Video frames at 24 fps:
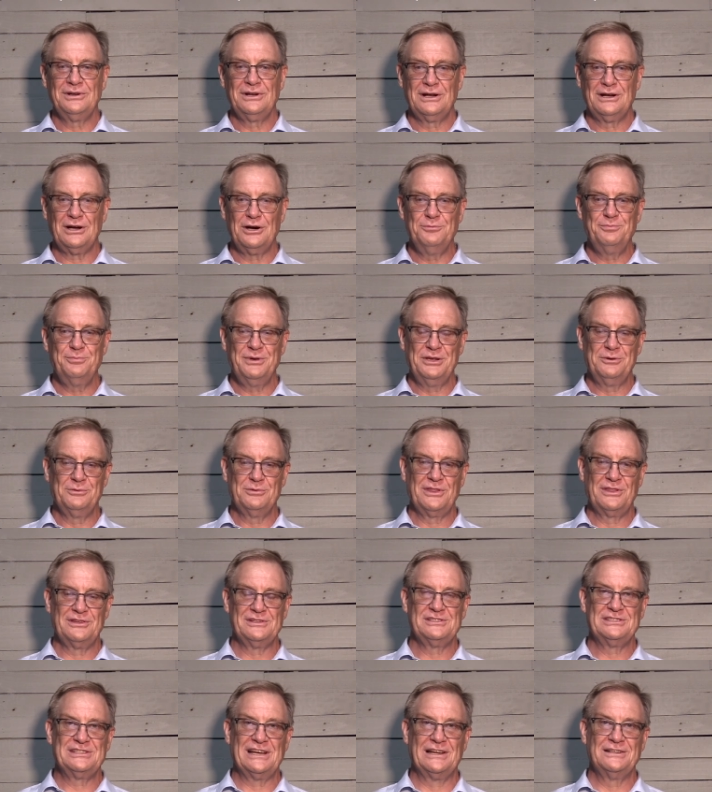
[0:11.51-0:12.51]
coping with the
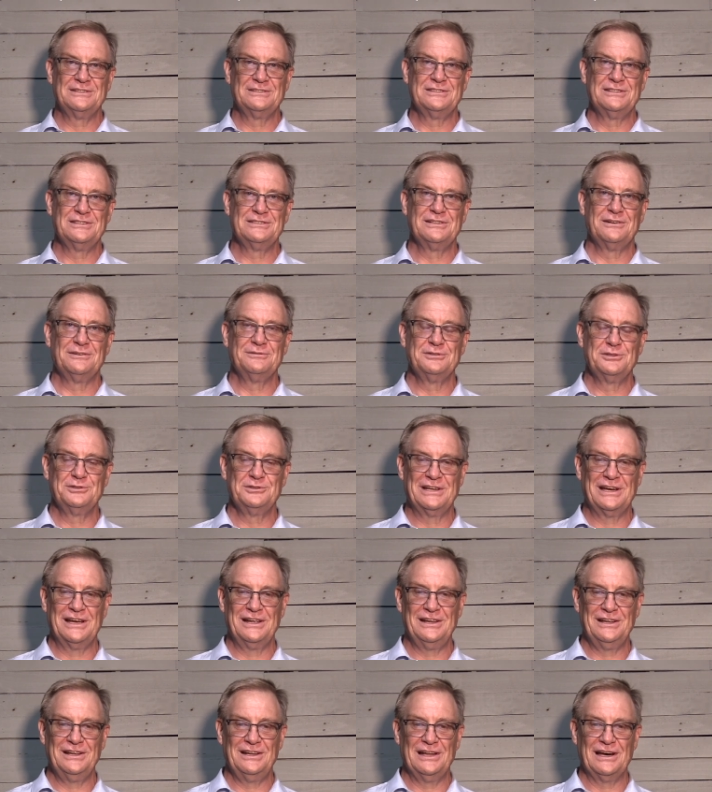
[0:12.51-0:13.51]
challenges of your
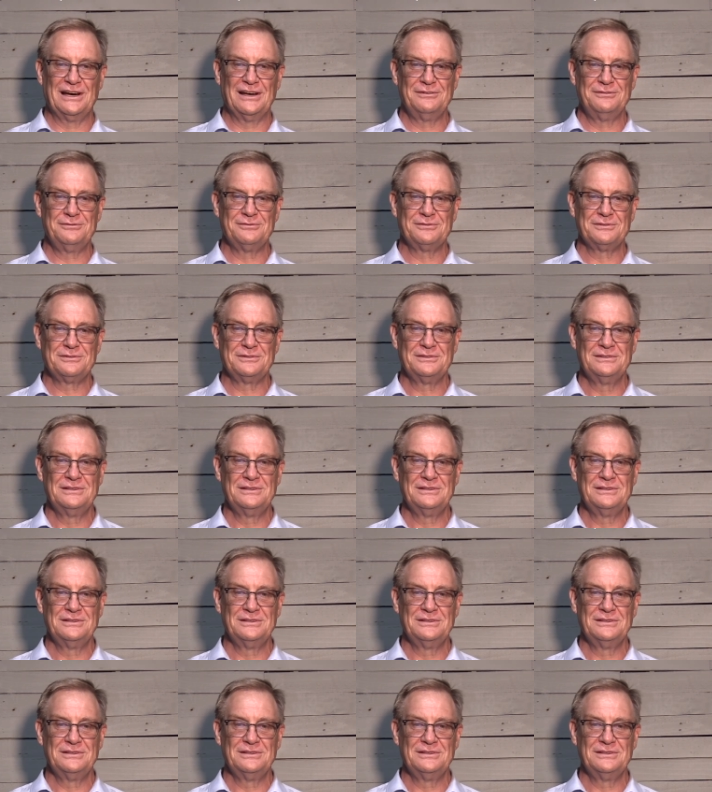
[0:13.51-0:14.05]
daily life?